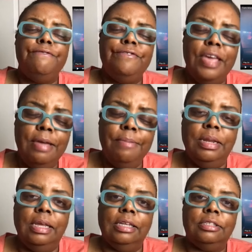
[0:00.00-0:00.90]

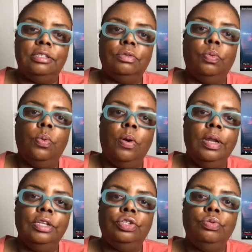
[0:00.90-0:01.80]
feminists
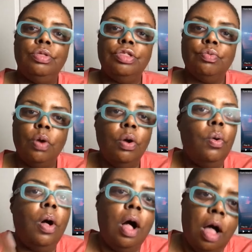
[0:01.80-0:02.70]
wanted to
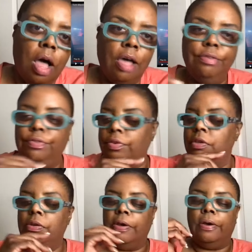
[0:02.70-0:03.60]
throw off
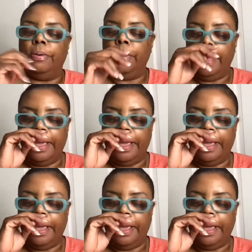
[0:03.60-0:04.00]
you know